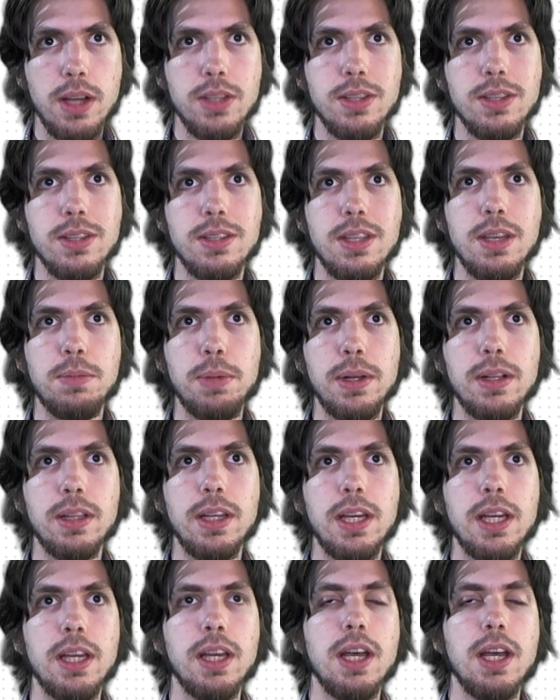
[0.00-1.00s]
is
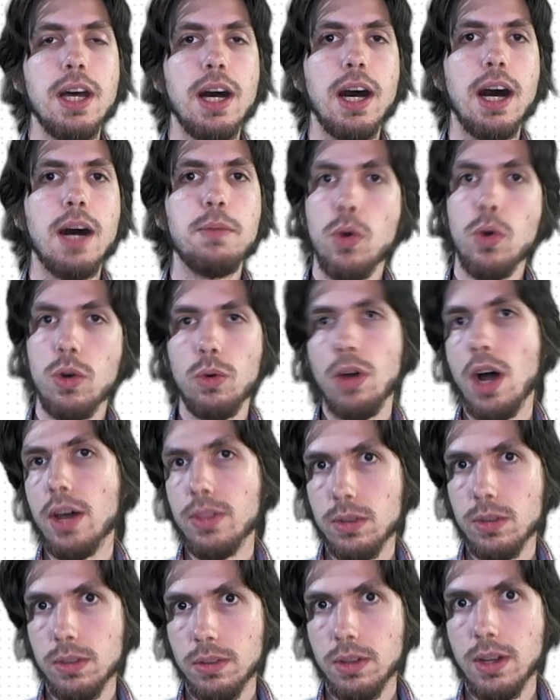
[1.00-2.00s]
typically, or
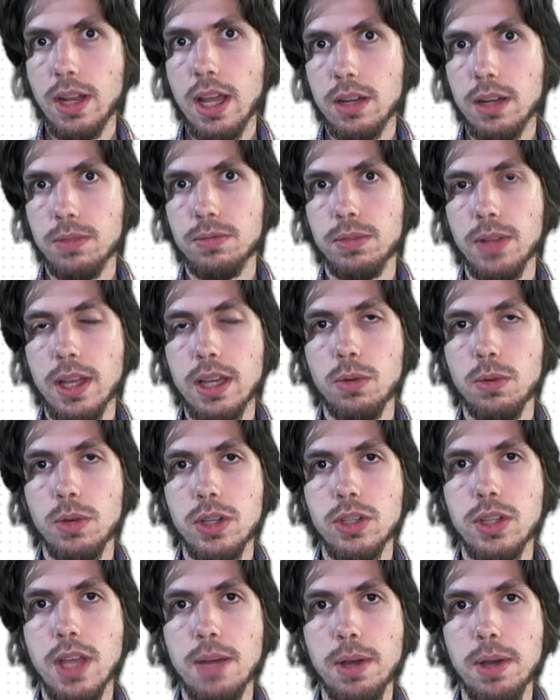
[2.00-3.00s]
other native
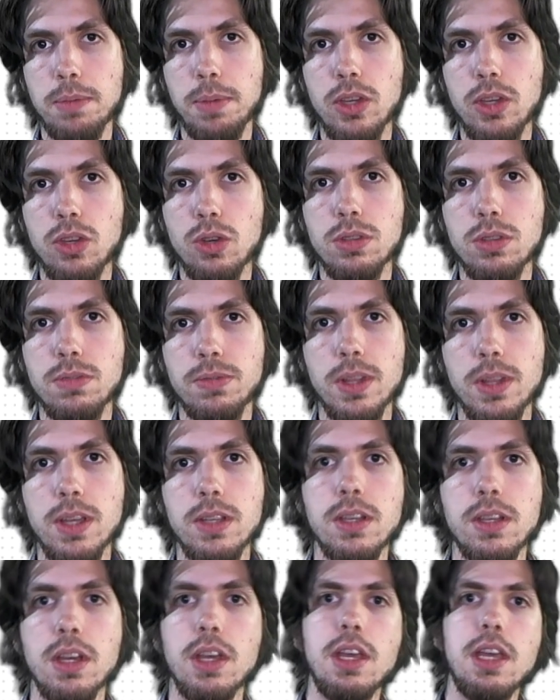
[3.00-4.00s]
language that might be used for
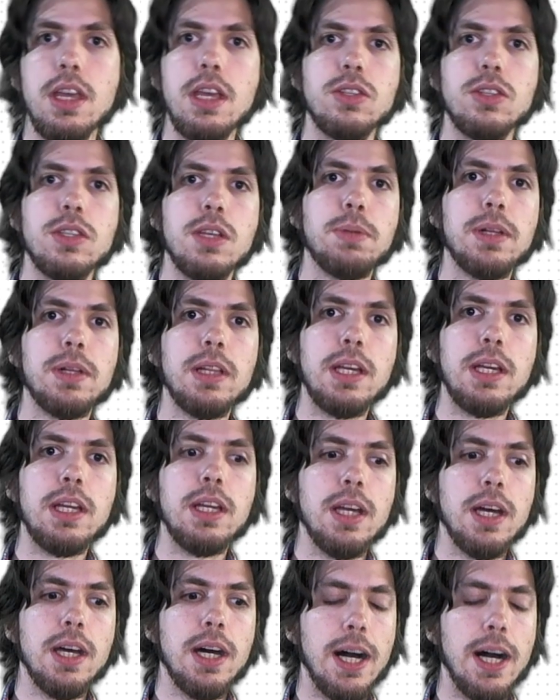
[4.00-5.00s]
this, is
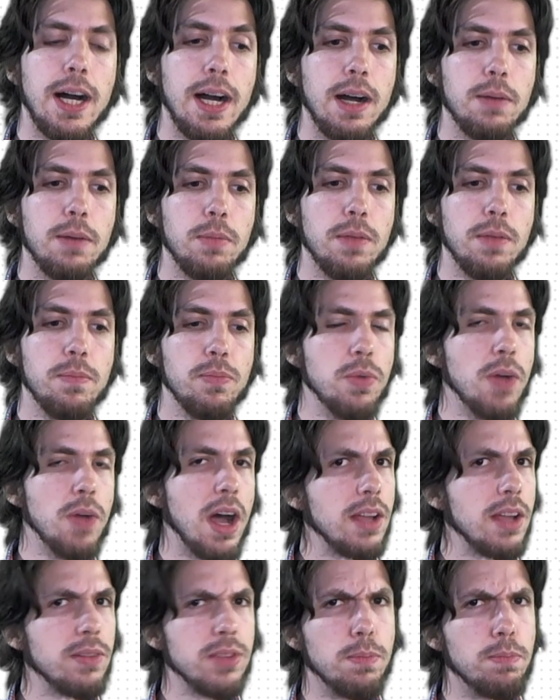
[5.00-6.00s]
typically
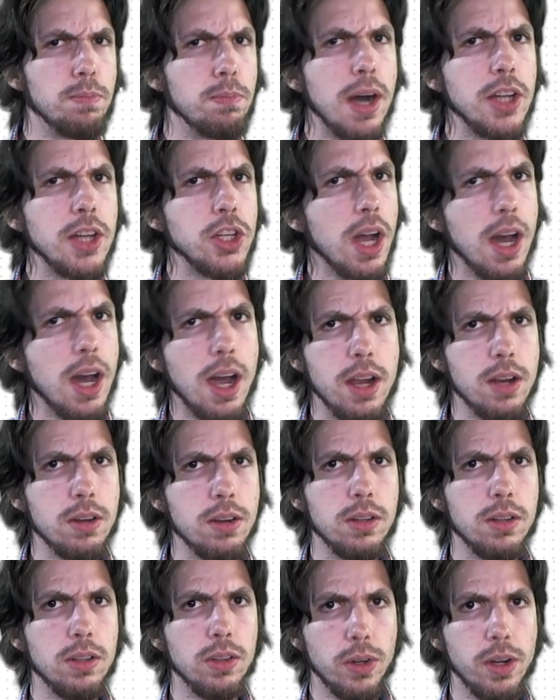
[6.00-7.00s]
have a much
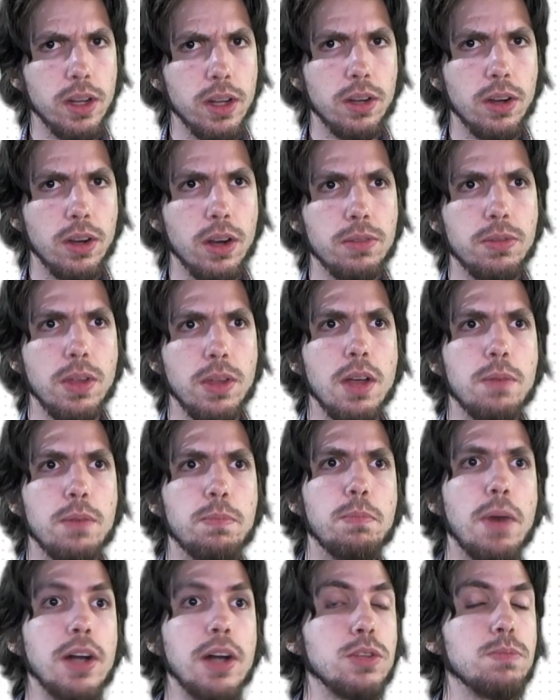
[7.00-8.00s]
higher learning curve,
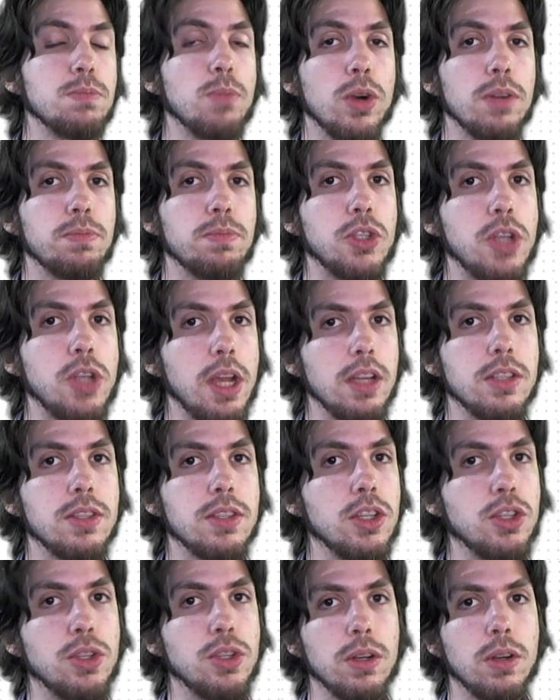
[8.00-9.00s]
much more chance
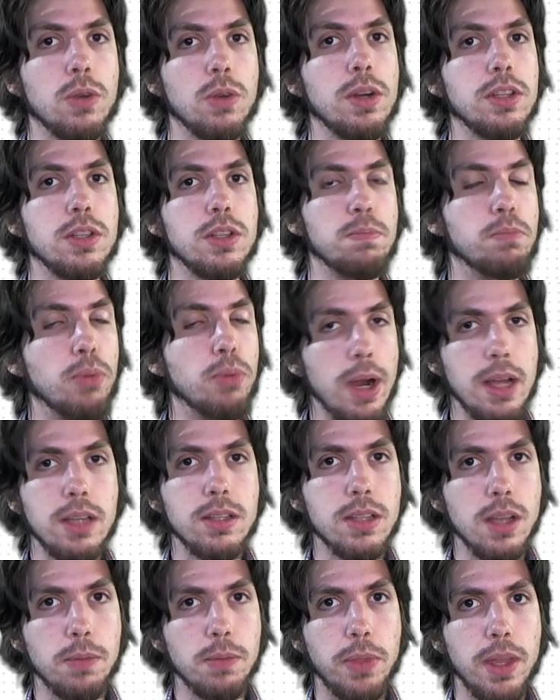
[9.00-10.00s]
that you're going to break
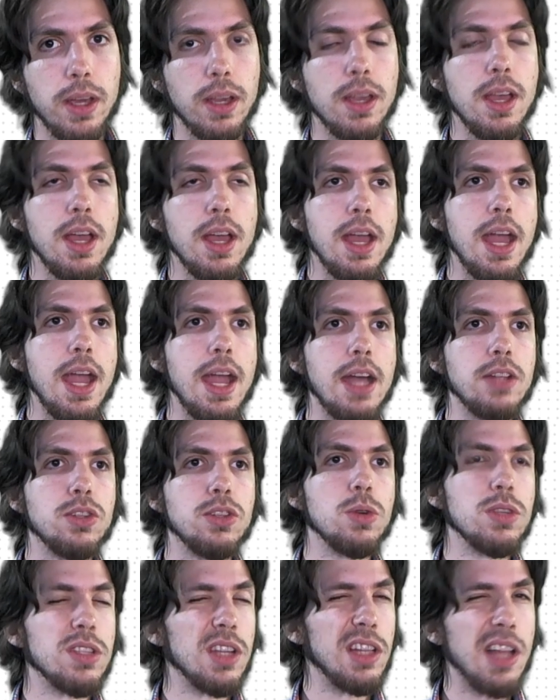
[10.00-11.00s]
something, and
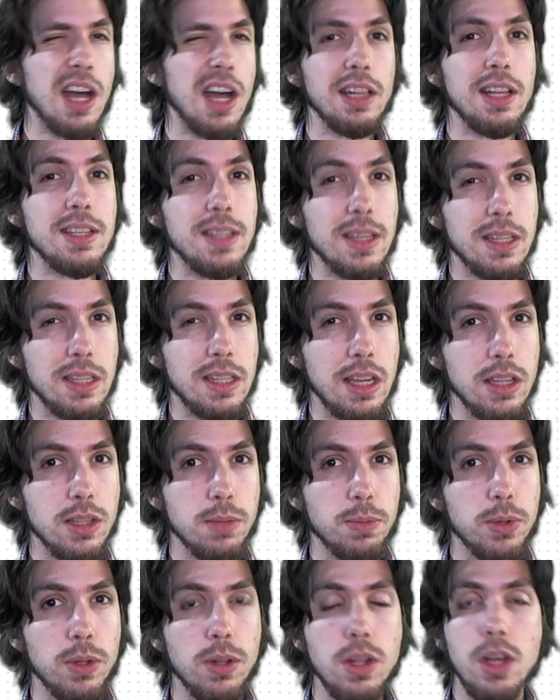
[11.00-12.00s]
so it's a lot less
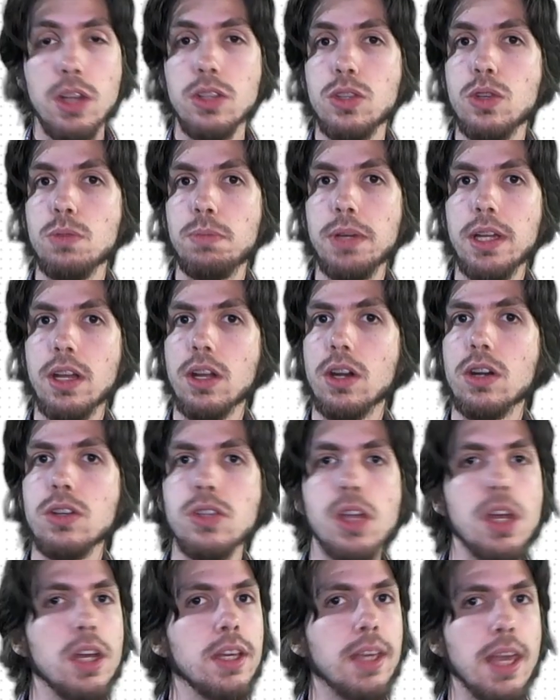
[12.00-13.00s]
accessible to
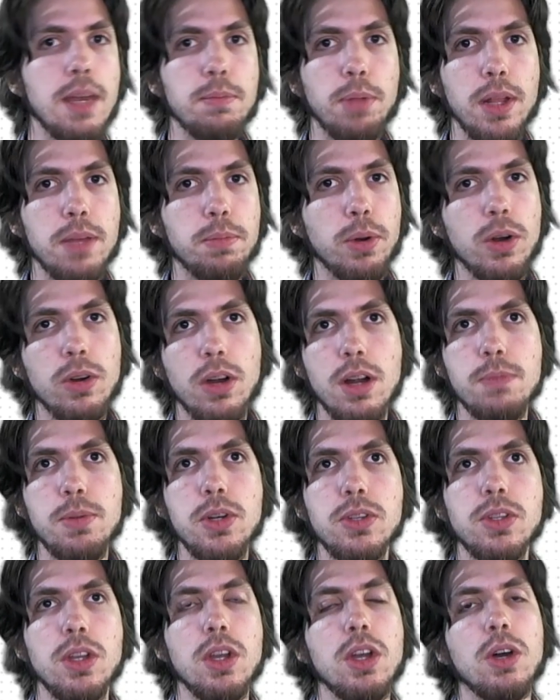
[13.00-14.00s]
beginners, gameplay
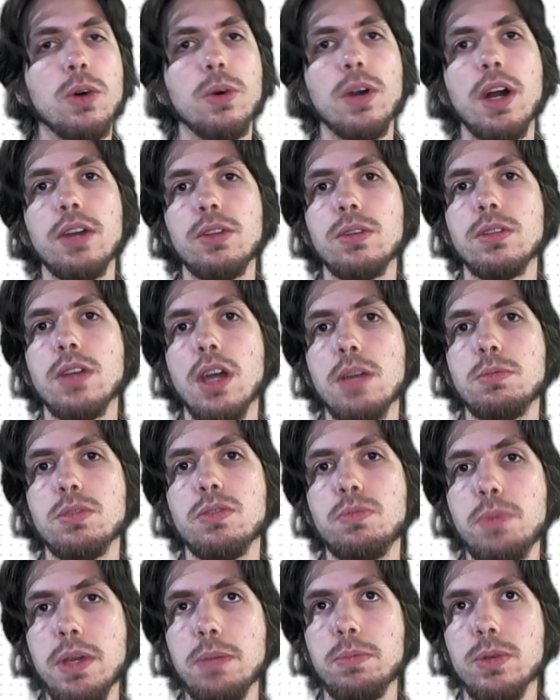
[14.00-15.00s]
programmers, or other types
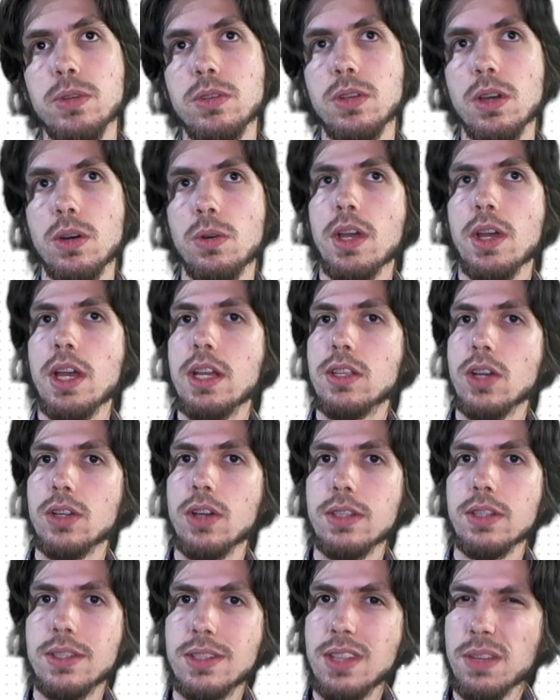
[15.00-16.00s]
of people. So
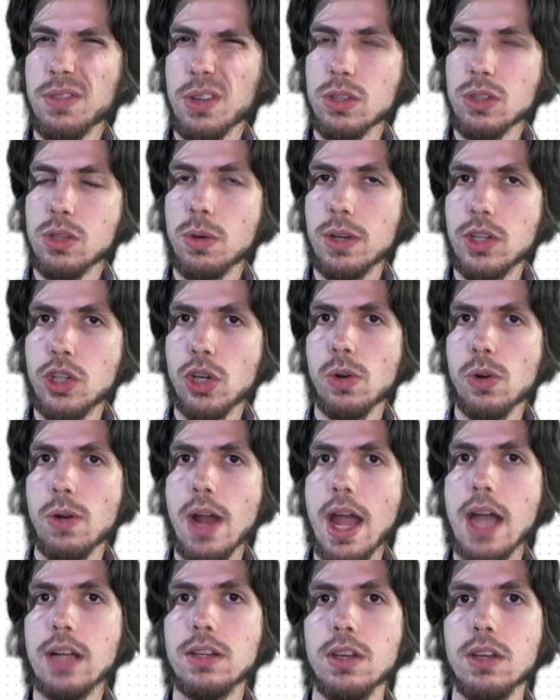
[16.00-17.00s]
it's difficult to
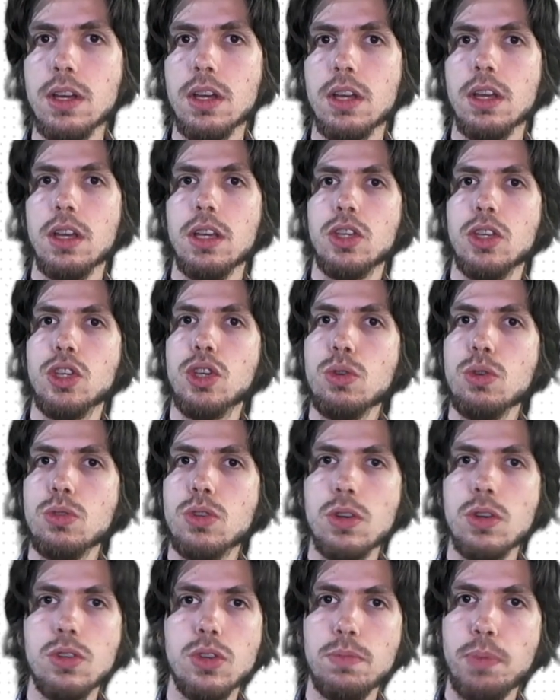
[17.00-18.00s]
attract
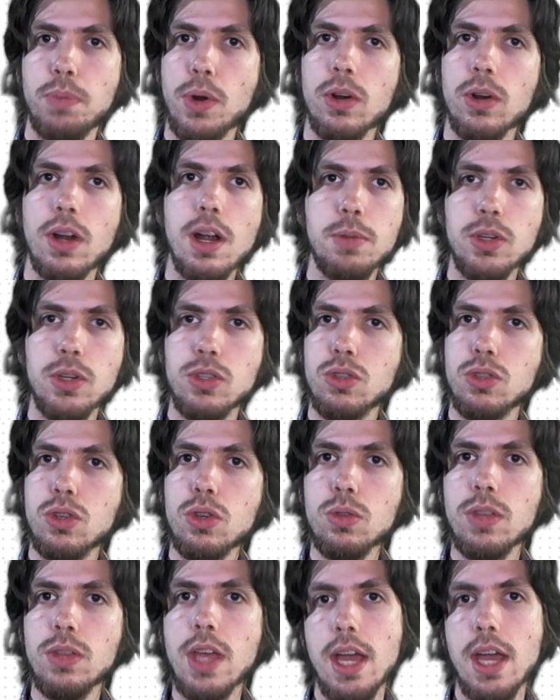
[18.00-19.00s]
users or programmers
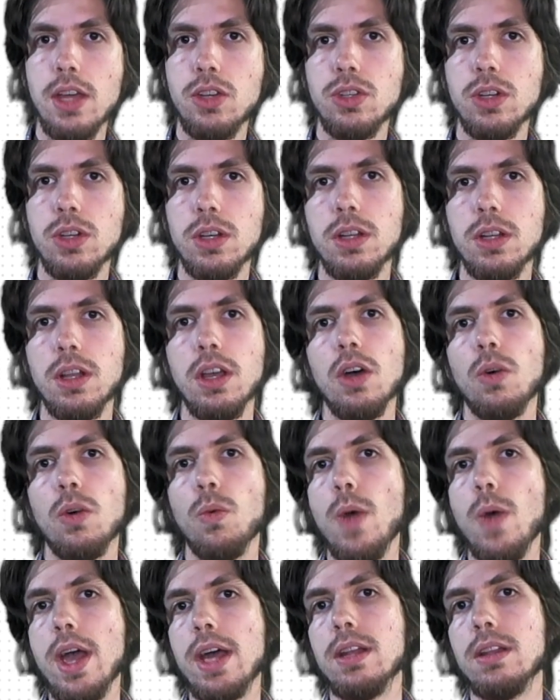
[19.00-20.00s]
to the engine
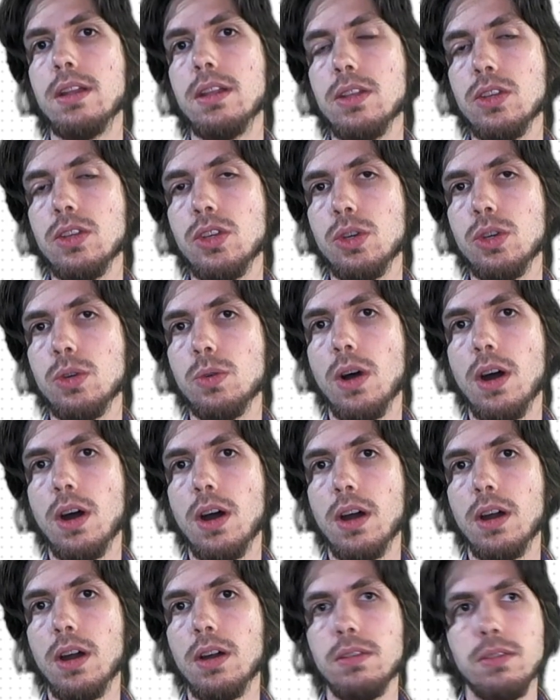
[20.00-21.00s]
when you
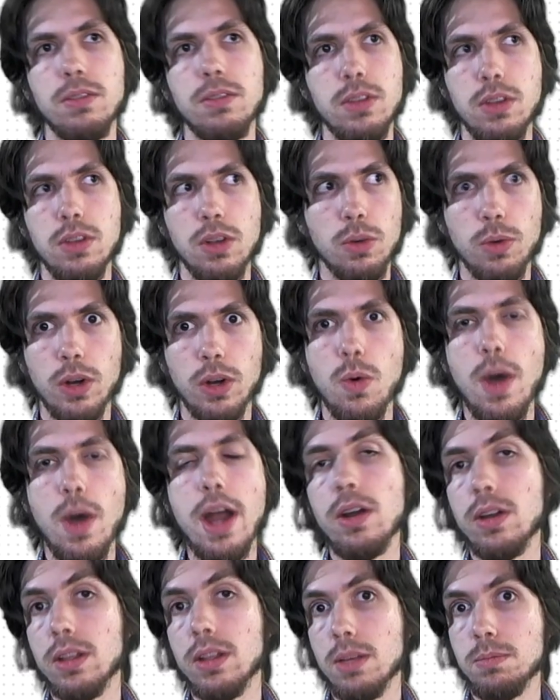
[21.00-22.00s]
are,
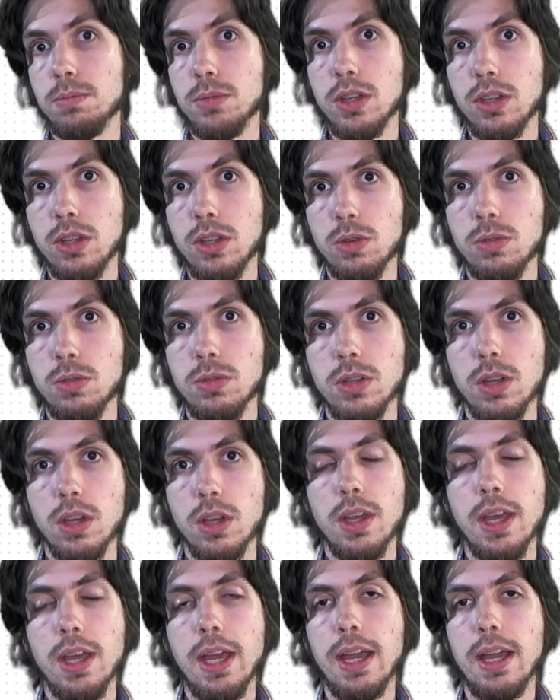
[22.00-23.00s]
requiring them to use
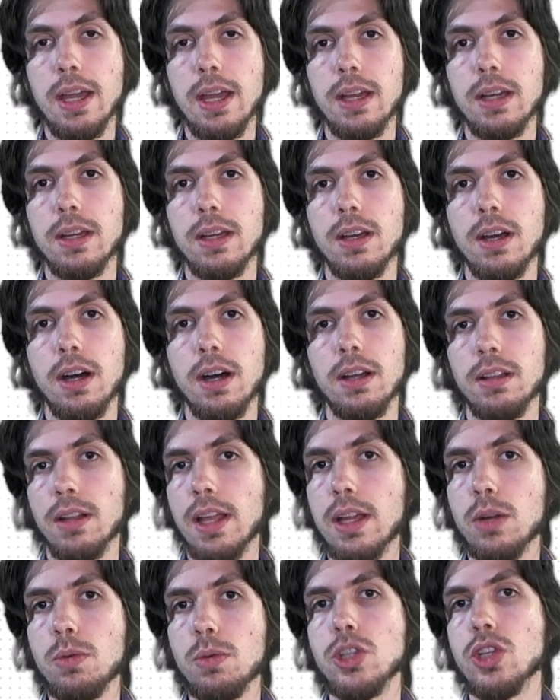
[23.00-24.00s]
a
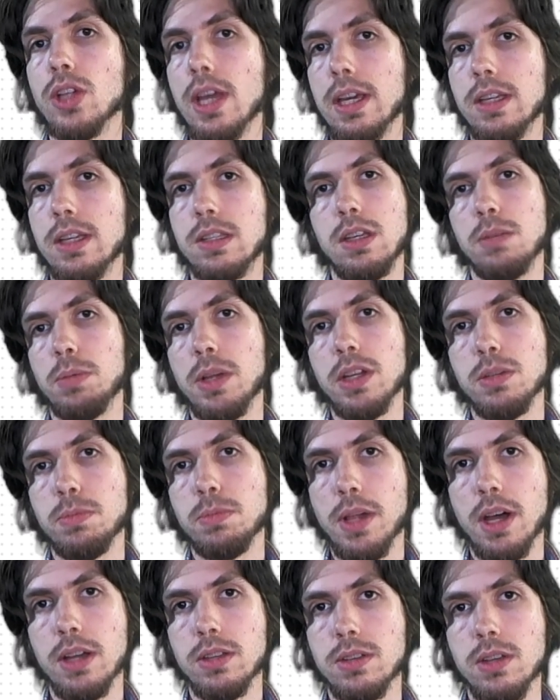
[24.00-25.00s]
language like C++,
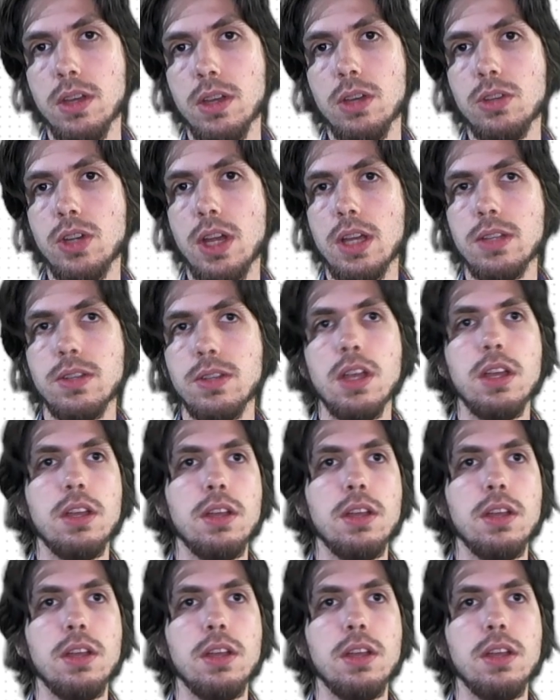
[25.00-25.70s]
which has